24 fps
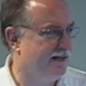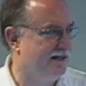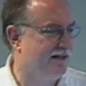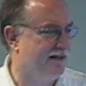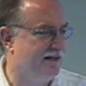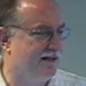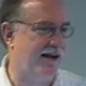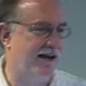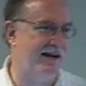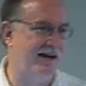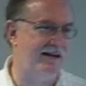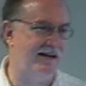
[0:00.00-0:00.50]

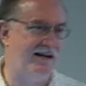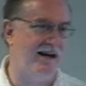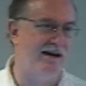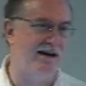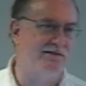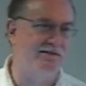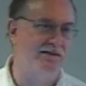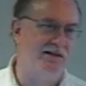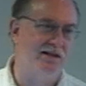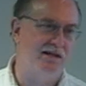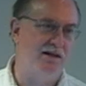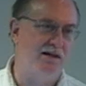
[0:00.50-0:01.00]
I had to
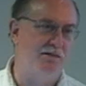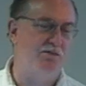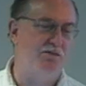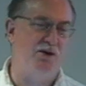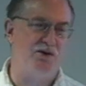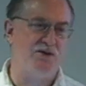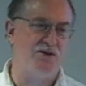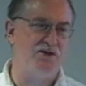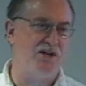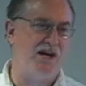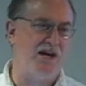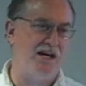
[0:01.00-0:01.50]
have the
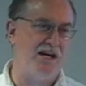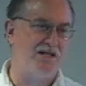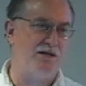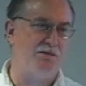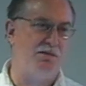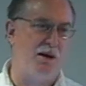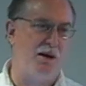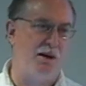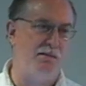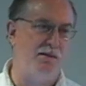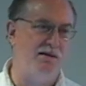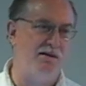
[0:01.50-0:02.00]
computer science
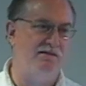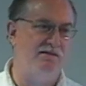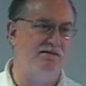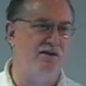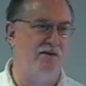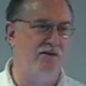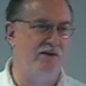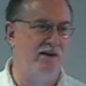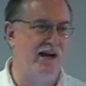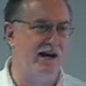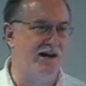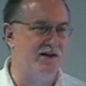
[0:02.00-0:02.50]
department
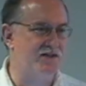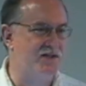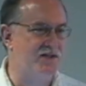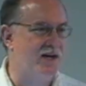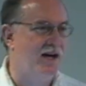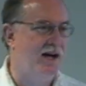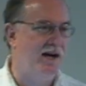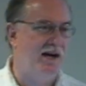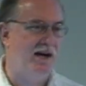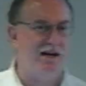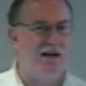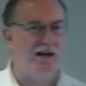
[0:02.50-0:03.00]
vote yes.
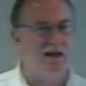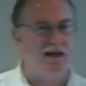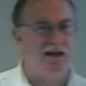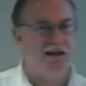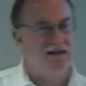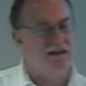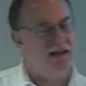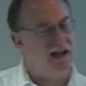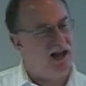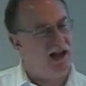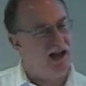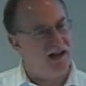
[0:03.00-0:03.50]
And,
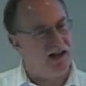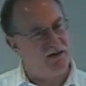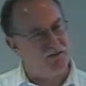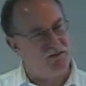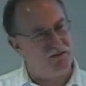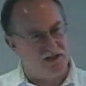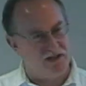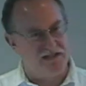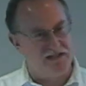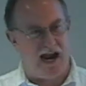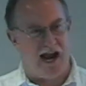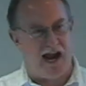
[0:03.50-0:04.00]
and I'll give
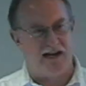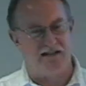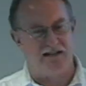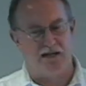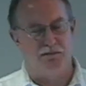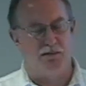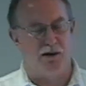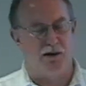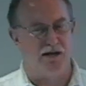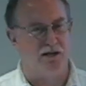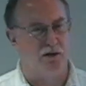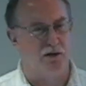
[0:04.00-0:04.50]
you a
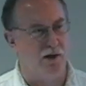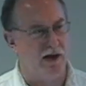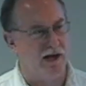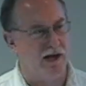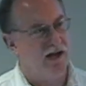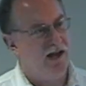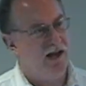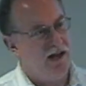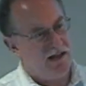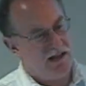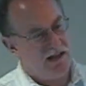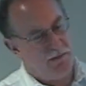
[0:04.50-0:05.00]
tactic, by the way.
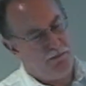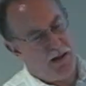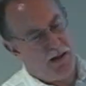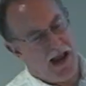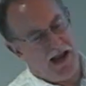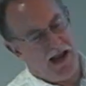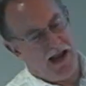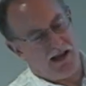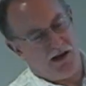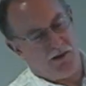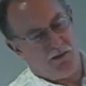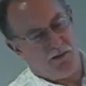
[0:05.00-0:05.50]
The
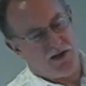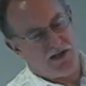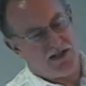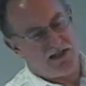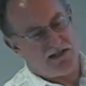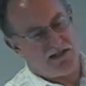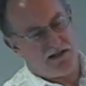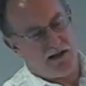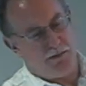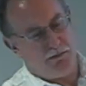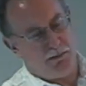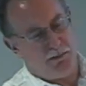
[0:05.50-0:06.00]
packet
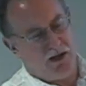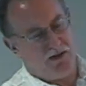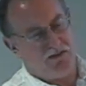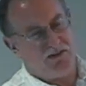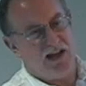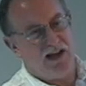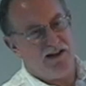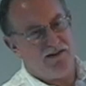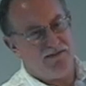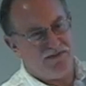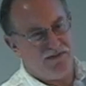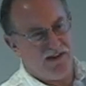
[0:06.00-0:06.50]
was about
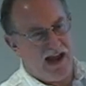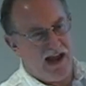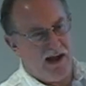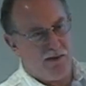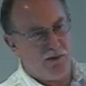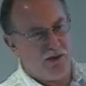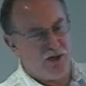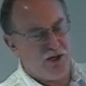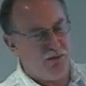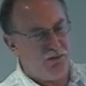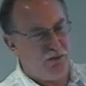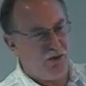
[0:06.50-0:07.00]
that fat
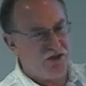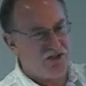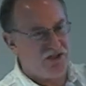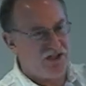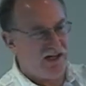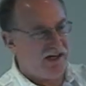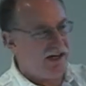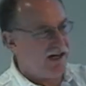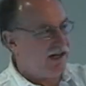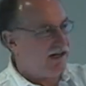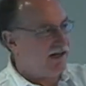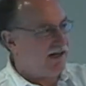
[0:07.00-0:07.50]
when you
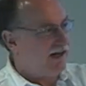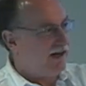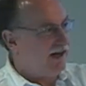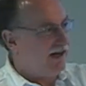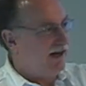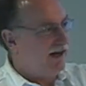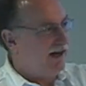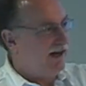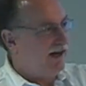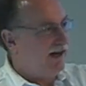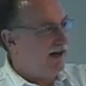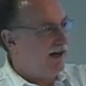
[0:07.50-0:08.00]
printed it.
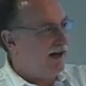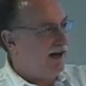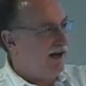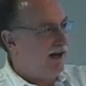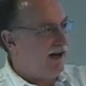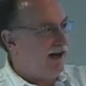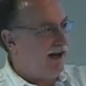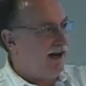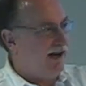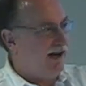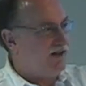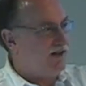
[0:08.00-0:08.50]

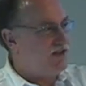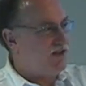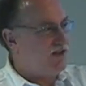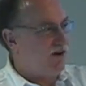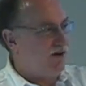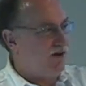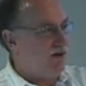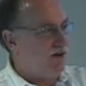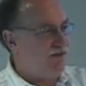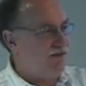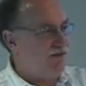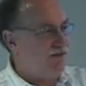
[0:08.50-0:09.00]
And
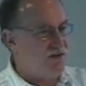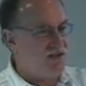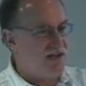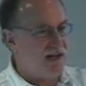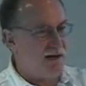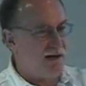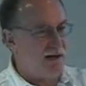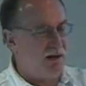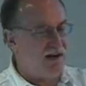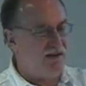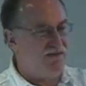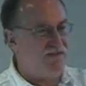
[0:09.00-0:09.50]
so if you
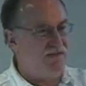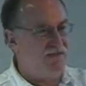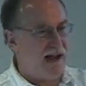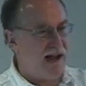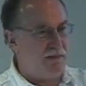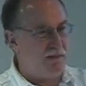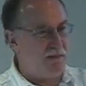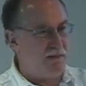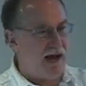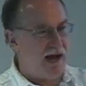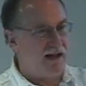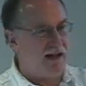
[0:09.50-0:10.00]
send a big
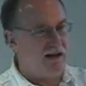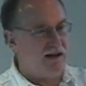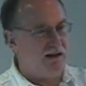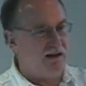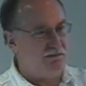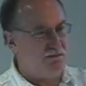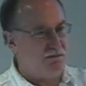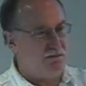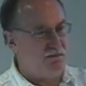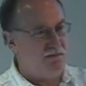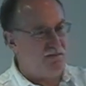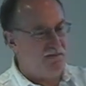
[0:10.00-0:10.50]
fat packet
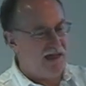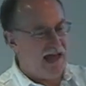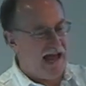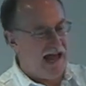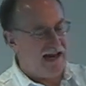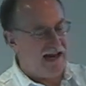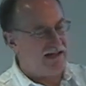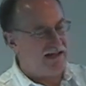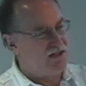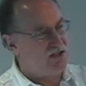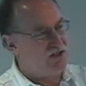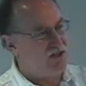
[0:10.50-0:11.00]
of
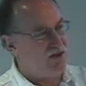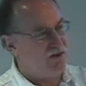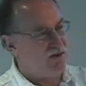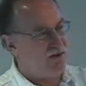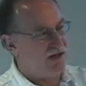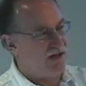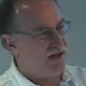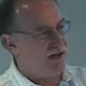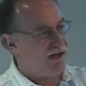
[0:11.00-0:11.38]
that to the